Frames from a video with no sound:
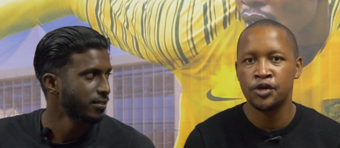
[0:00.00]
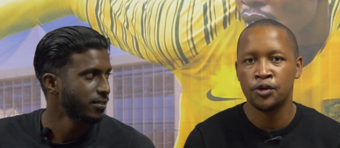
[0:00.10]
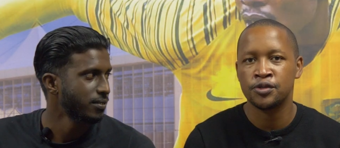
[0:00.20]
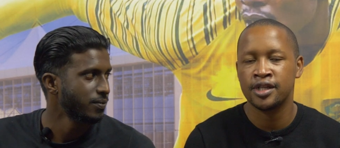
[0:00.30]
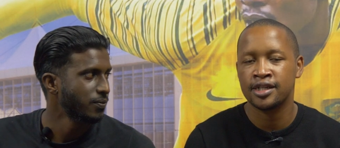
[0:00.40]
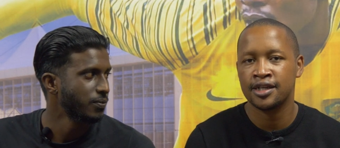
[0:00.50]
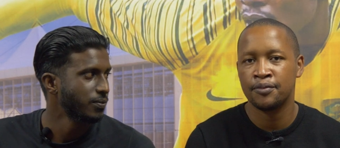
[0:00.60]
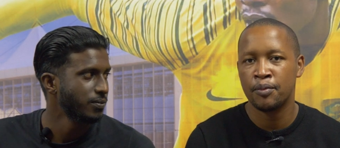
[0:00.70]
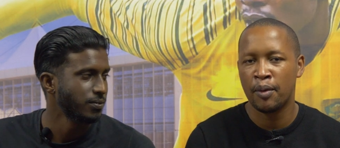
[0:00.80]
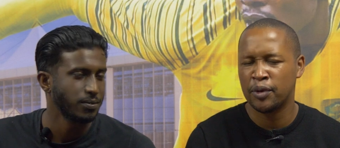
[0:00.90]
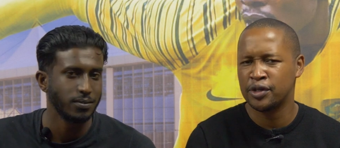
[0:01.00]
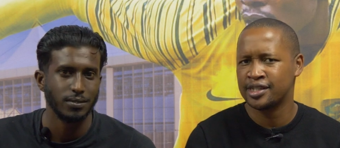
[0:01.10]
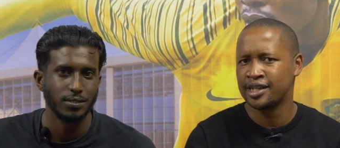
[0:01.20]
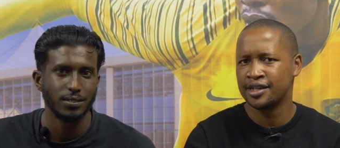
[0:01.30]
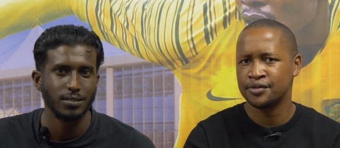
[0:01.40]
Speaker 1: knows that um, E. Mamelodi
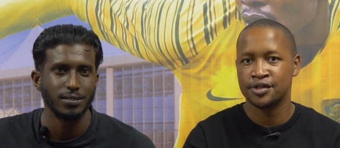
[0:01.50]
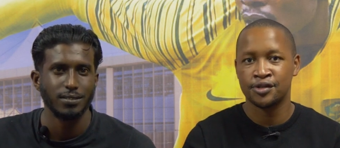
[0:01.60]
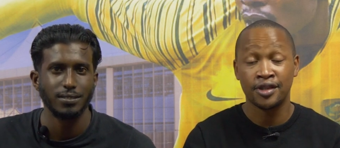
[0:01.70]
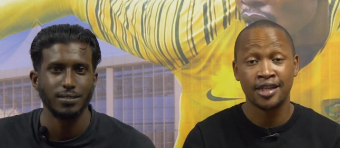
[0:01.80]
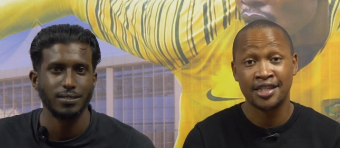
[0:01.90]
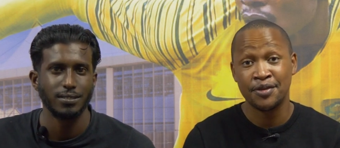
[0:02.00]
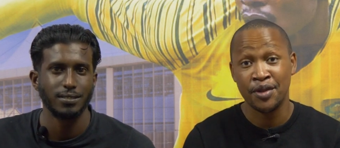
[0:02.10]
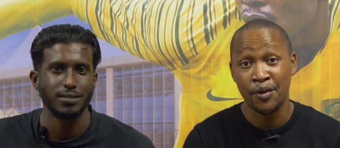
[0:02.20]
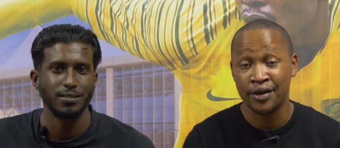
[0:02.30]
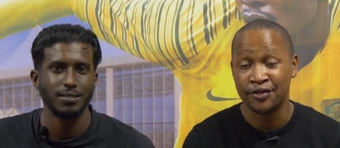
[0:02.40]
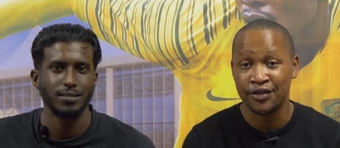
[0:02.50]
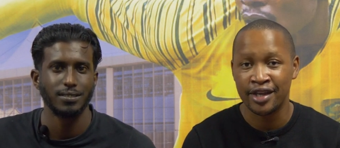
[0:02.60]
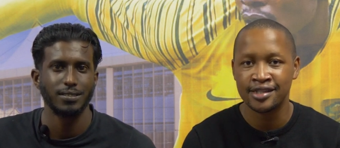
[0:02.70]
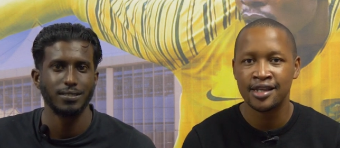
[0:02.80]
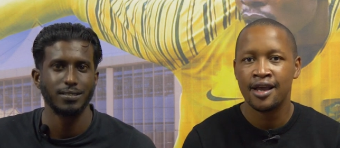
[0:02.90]
Sundowns is not the team they want to
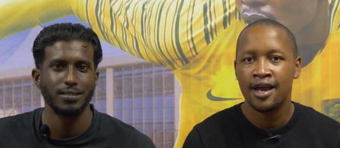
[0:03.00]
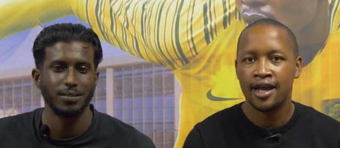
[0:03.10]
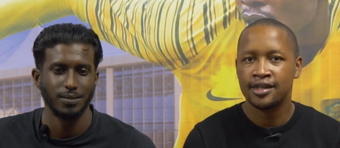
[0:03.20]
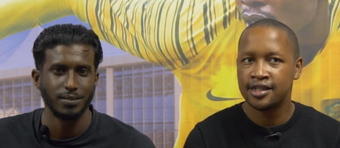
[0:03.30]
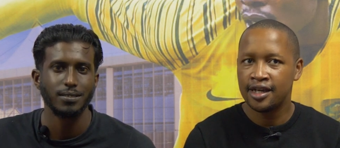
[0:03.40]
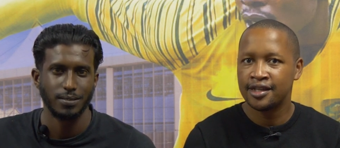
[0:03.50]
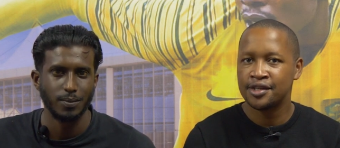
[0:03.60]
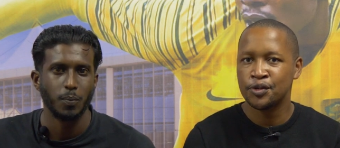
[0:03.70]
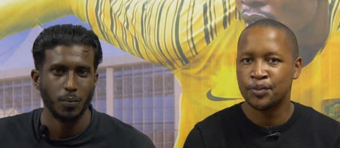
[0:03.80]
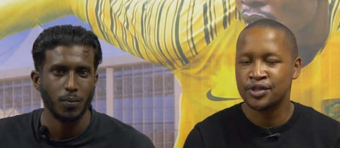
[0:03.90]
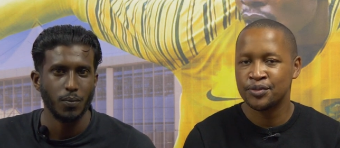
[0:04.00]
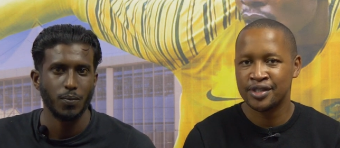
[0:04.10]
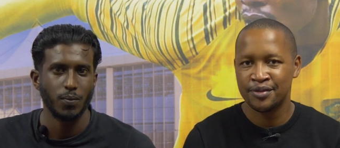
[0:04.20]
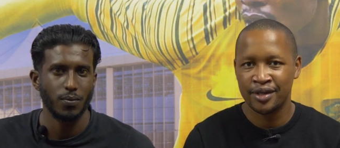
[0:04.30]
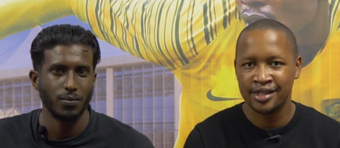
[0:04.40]
face. And yeah, there's Upitsu
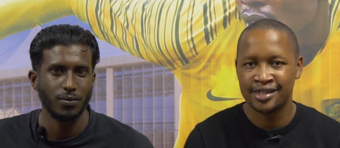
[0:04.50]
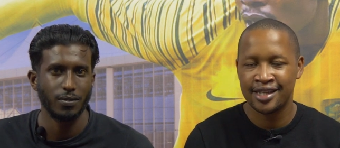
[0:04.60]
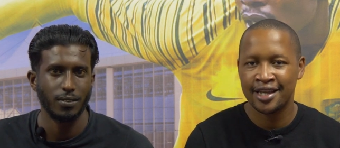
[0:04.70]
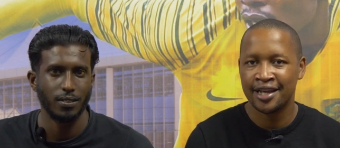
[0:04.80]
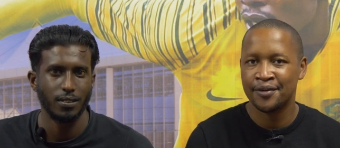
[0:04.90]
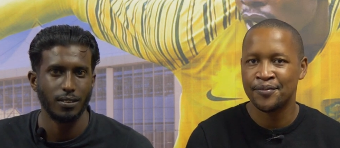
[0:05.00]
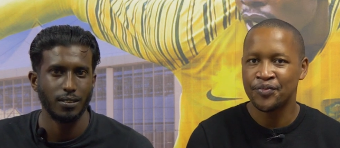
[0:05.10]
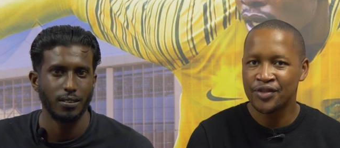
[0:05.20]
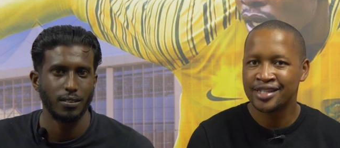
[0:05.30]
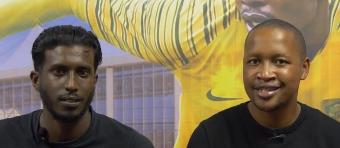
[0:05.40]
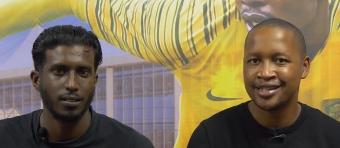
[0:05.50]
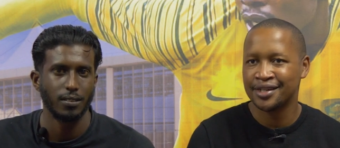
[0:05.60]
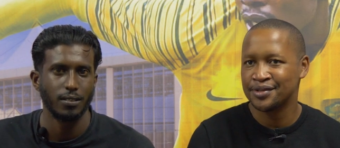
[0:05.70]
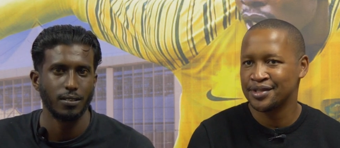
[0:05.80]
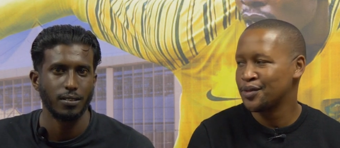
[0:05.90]
Mosimane is saying um,
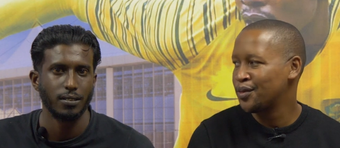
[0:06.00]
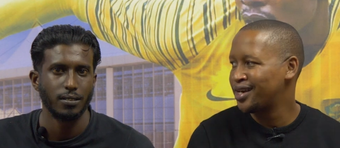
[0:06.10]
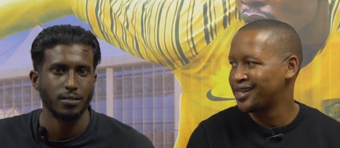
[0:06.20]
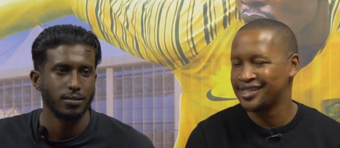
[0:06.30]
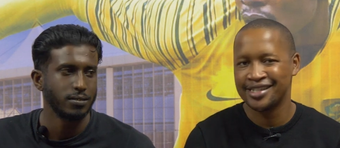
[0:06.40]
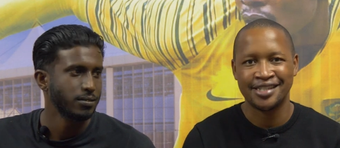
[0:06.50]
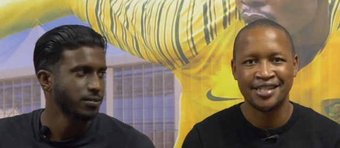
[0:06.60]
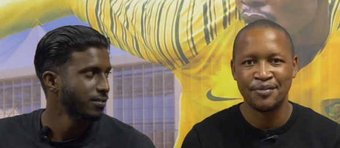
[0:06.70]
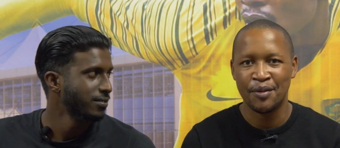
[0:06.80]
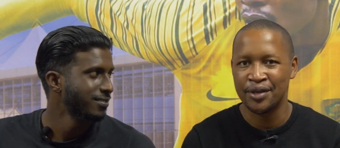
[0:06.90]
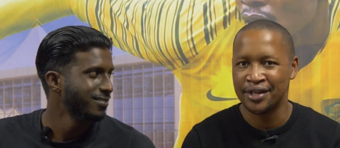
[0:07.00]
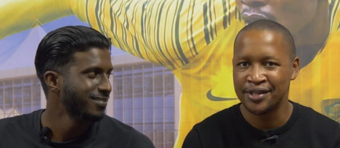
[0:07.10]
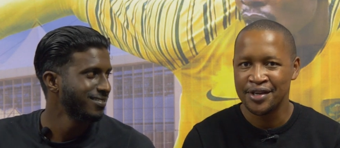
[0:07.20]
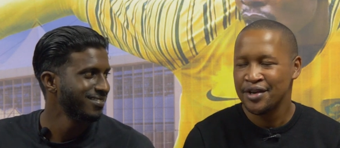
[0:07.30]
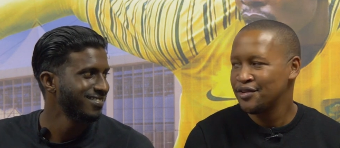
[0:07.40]
Sundowns is a well-rested team. I
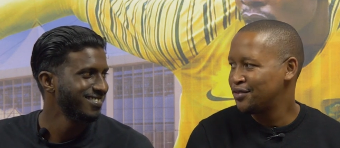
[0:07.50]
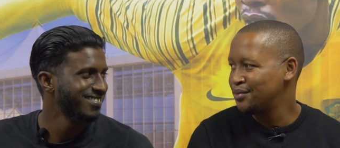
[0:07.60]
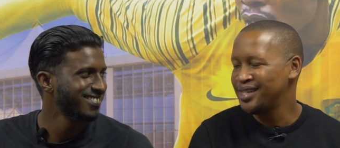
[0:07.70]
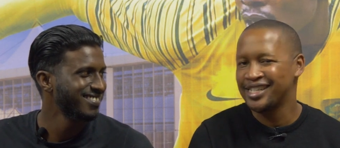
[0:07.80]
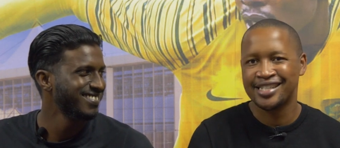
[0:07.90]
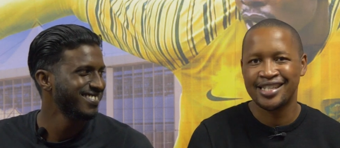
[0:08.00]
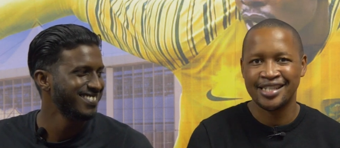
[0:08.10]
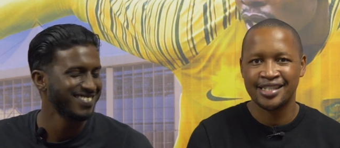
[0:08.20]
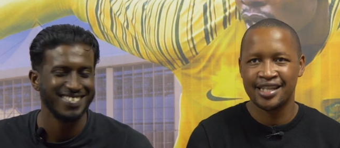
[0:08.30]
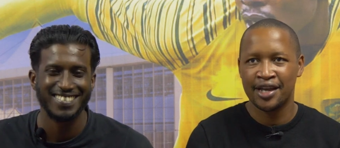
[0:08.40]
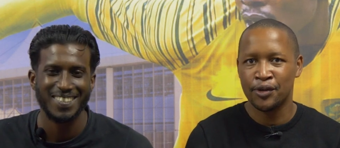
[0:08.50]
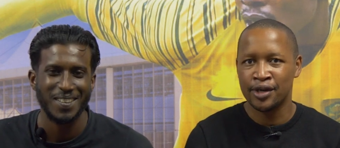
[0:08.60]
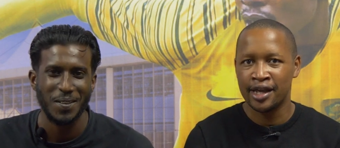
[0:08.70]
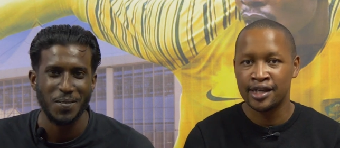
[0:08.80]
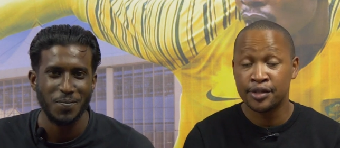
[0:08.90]
mean, familiar scenes there.
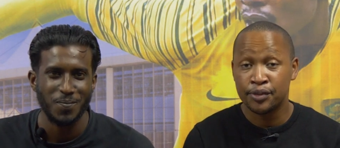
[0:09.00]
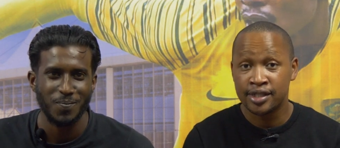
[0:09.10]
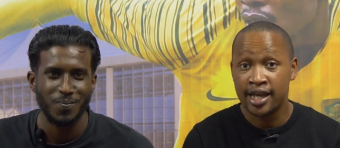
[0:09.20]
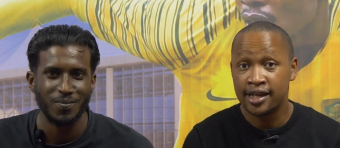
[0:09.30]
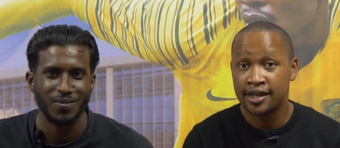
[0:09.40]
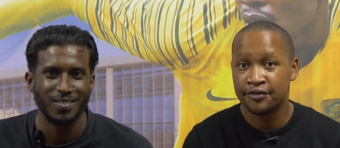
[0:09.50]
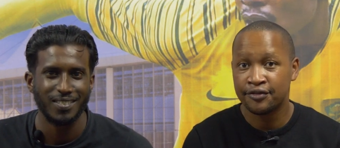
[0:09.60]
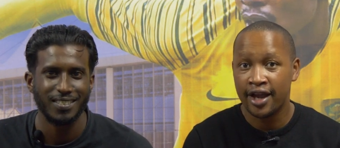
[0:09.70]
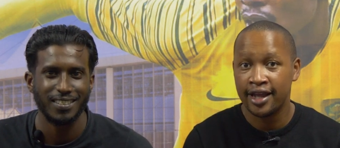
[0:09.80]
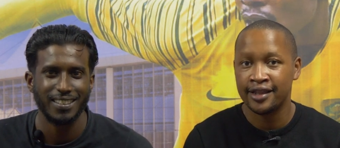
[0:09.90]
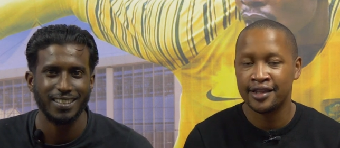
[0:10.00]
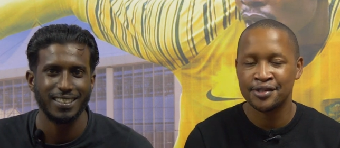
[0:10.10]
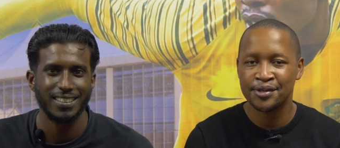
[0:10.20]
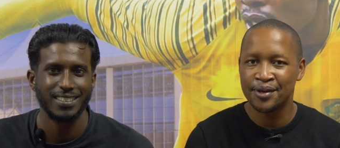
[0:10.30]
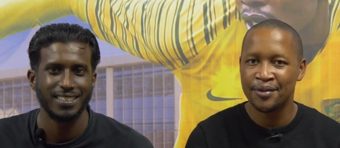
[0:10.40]
And he was handed a fine
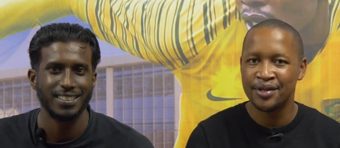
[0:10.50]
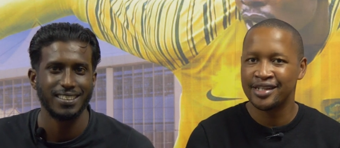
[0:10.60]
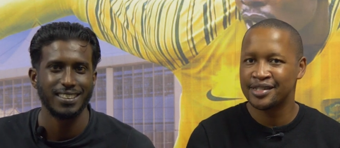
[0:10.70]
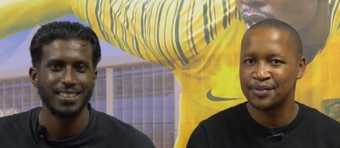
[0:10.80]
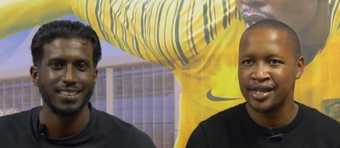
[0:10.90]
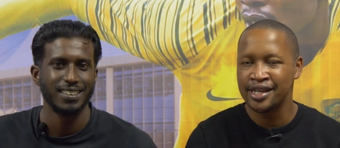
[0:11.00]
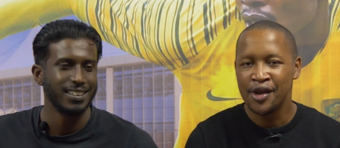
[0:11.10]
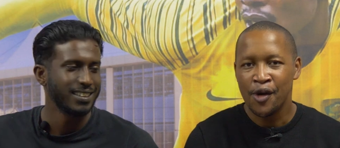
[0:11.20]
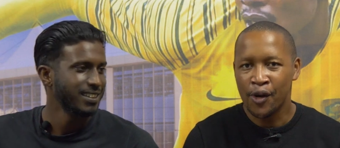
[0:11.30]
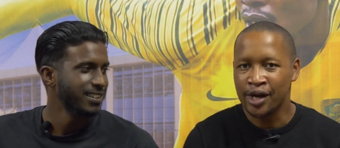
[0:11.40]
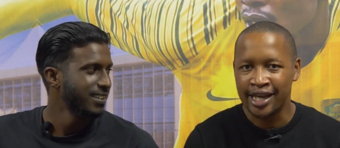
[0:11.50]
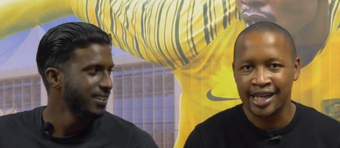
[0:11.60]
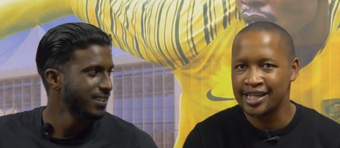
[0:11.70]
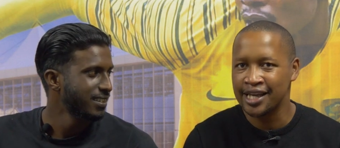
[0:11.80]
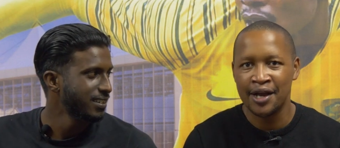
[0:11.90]
so, I mean, it's been
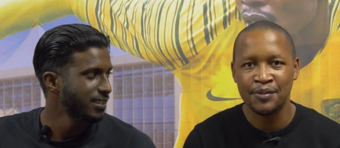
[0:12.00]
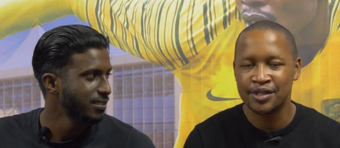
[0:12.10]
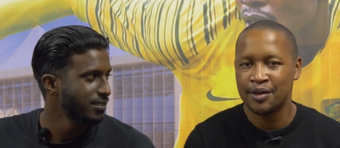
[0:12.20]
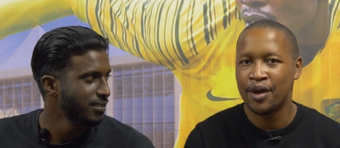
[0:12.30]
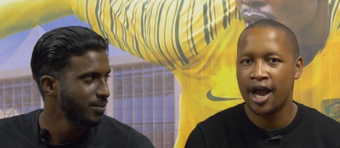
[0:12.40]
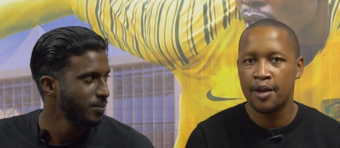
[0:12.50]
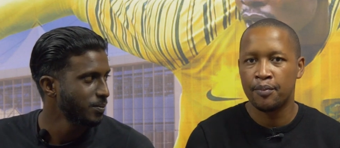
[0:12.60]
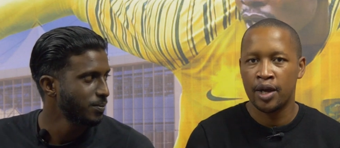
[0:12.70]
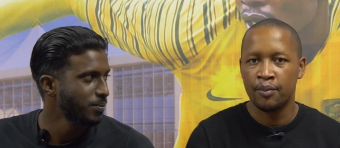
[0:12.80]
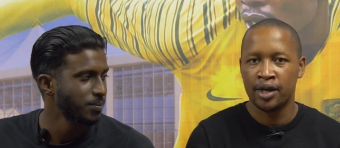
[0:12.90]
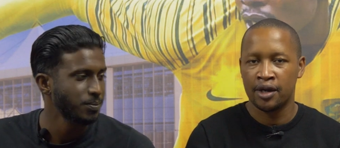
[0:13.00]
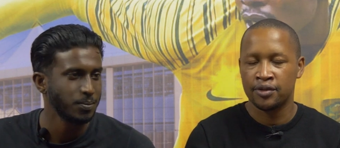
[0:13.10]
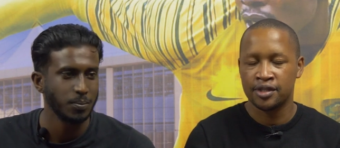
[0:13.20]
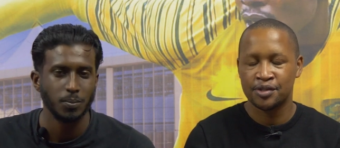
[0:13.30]
already um, some hype um, around